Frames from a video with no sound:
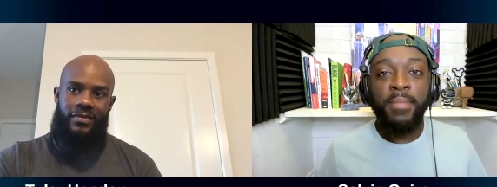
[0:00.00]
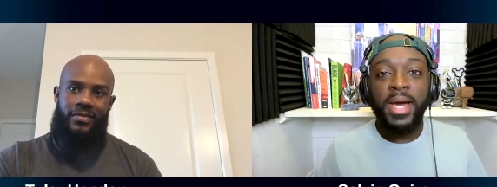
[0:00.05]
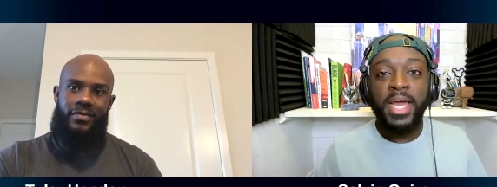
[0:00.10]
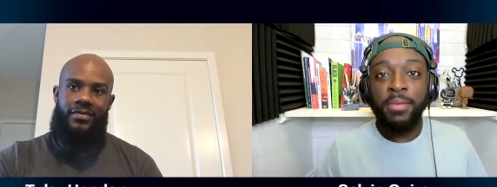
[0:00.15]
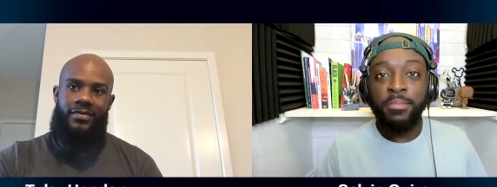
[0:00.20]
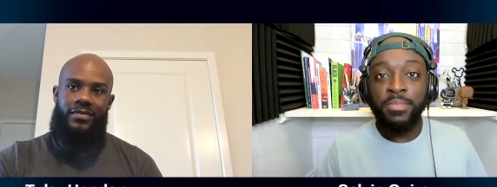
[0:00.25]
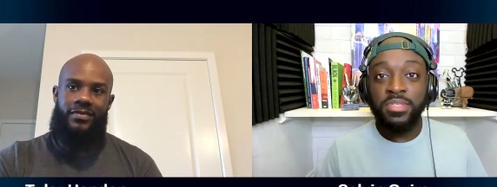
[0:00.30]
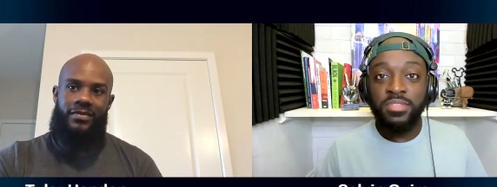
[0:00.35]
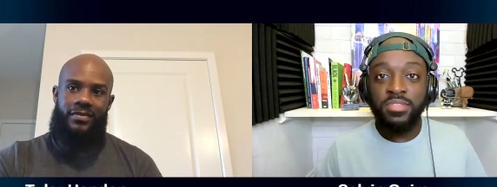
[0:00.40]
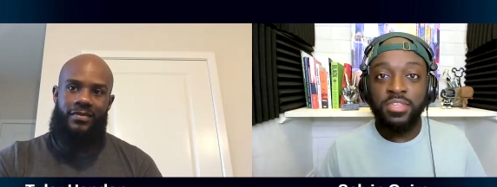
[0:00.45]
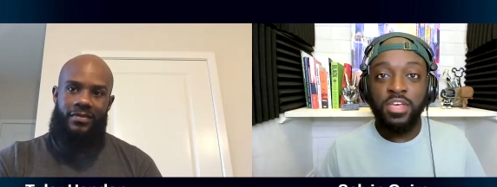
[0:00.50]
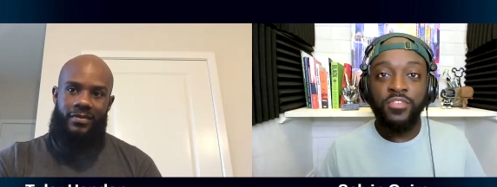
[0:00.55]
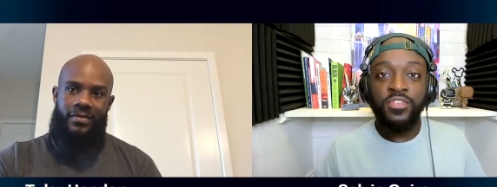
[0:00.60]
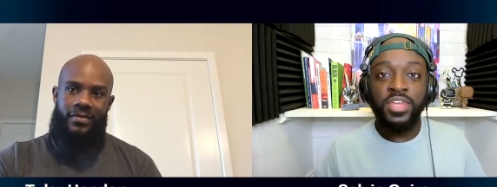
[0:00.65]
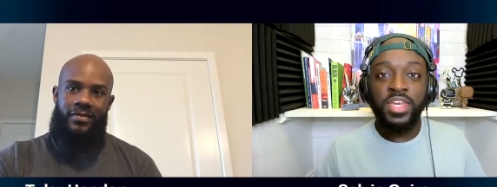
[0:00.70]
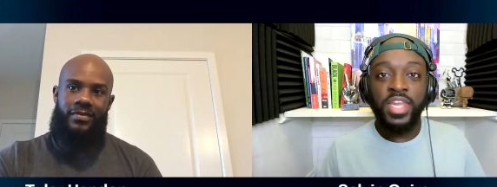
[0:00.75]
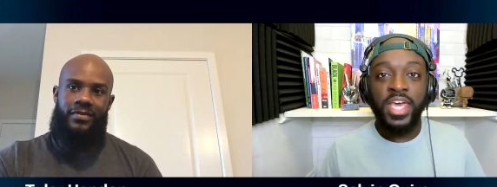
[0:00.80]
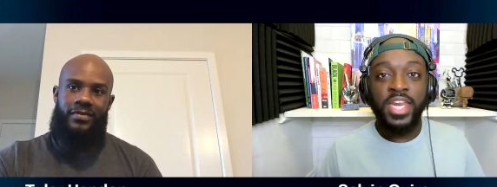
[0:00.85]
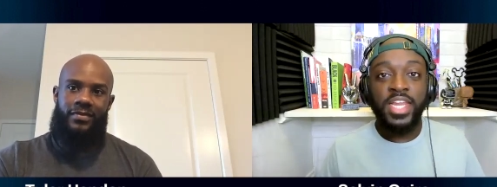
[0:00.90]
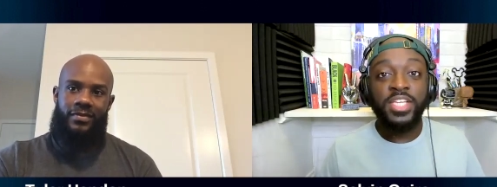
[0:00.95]
Speaker 1: My name is
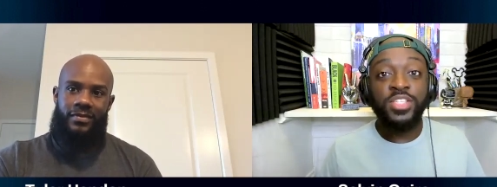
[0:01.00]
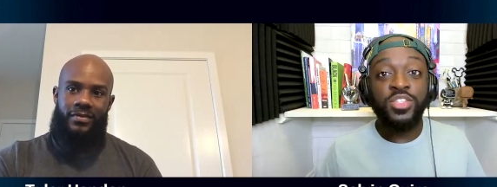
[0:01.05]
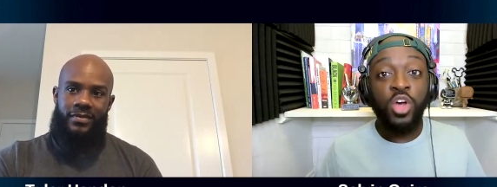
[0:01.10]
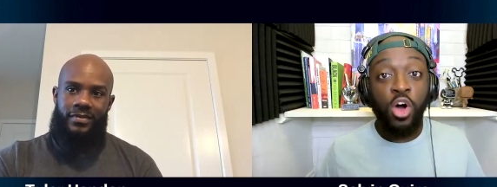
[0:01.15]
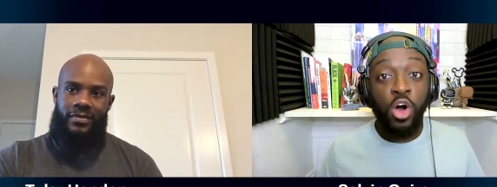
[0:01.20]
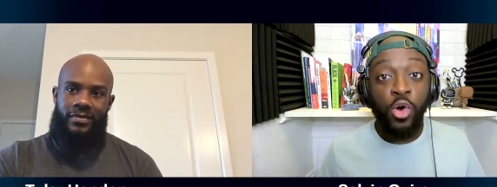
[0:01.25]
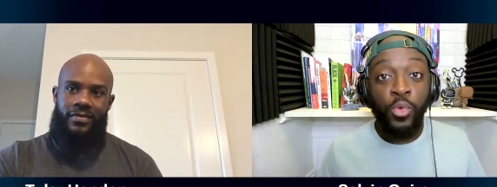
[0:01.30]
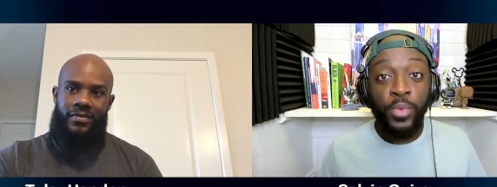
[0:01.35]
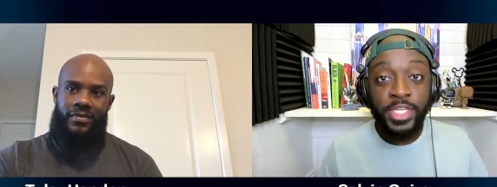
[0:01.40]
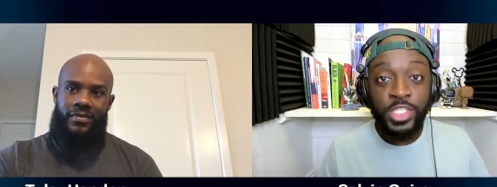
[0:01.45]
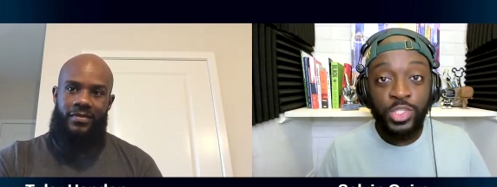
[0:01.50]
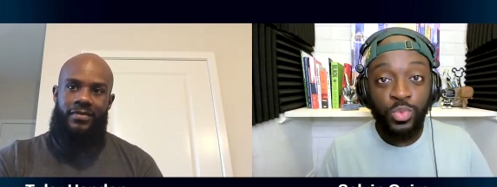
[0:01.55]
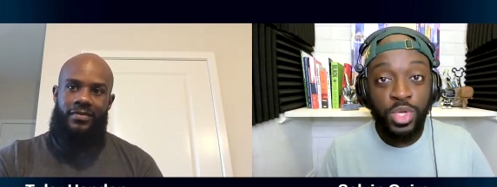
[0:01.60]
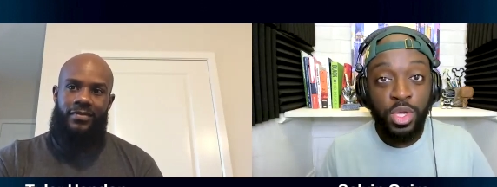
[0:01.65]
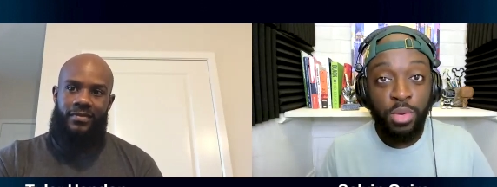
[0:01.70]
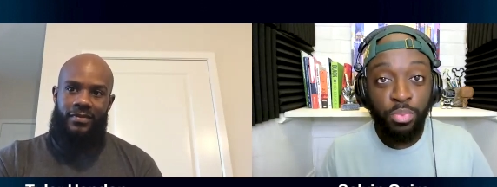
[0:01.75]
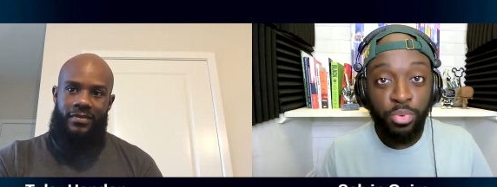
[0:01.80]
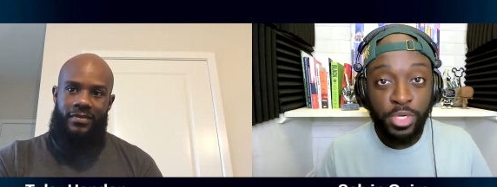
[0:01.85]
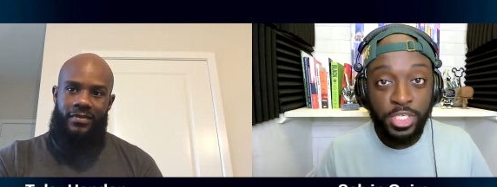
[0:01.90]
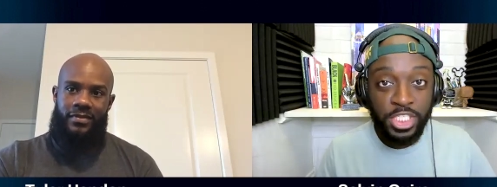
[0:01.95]
Selvin, and as
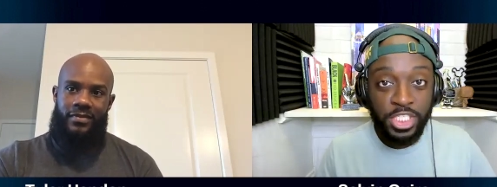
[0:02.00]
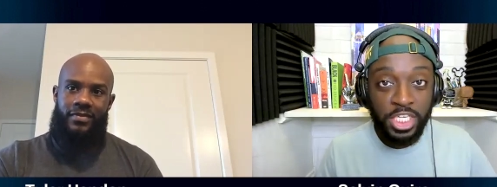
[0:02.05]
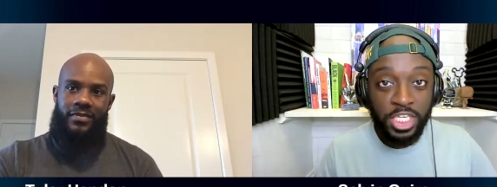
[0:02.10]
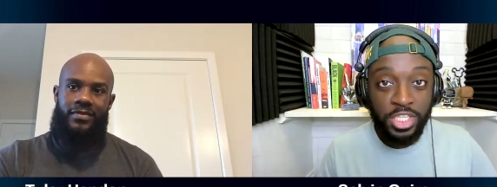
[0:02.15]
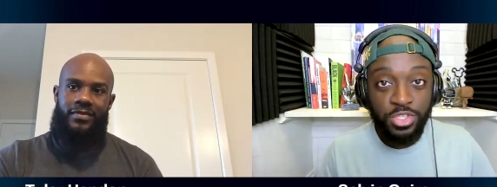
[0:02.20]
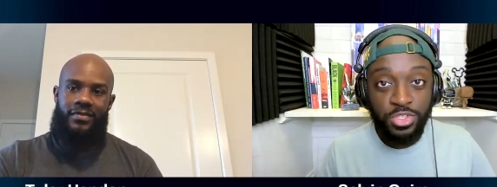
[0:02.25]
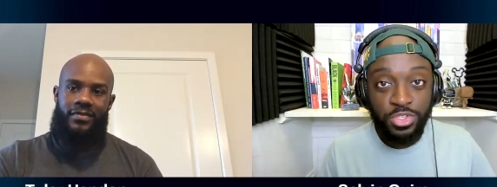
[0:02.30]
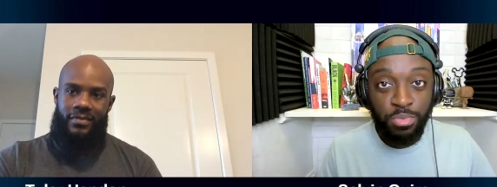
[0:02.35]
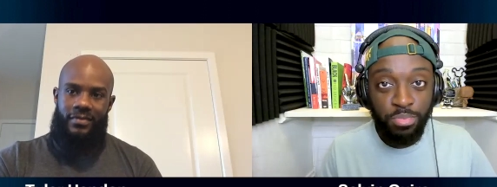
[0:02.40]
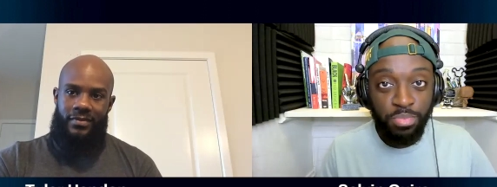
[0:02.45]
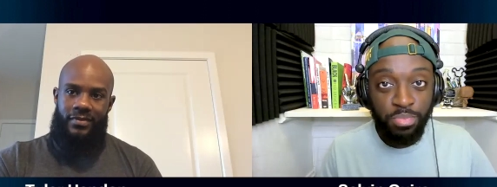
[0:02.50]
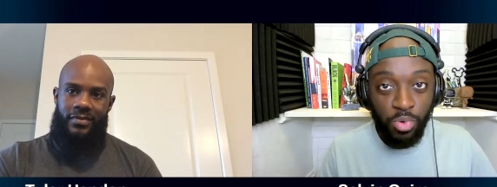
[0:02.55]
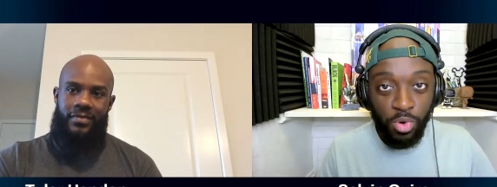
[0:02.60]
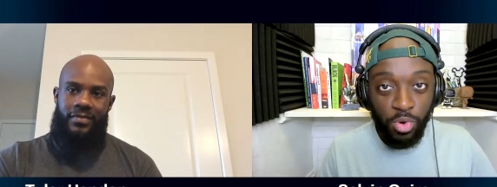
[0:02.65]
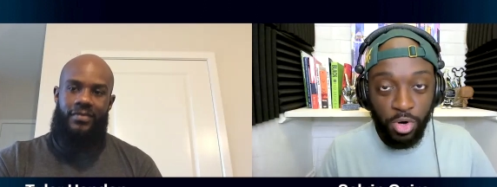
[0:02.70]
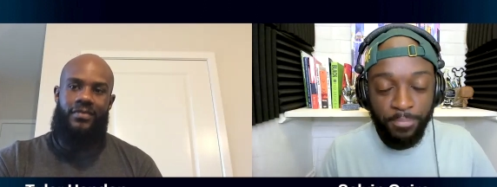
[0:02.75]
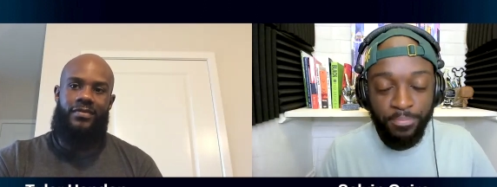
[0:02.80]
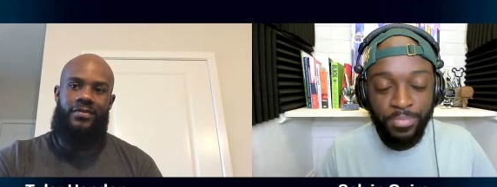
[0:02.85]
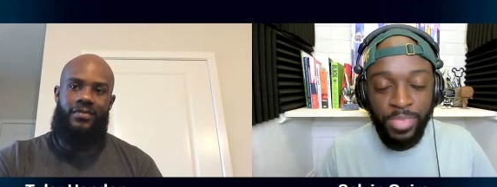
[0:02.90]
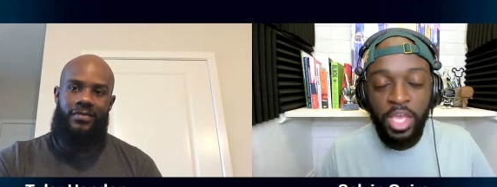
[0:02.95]
always, we appreciate the
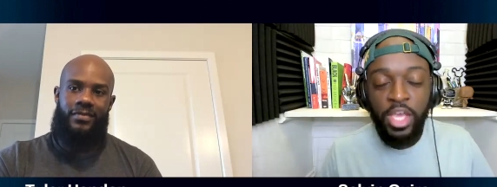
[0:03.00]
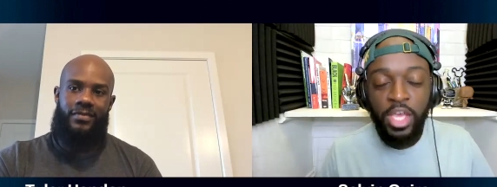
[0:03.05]
support.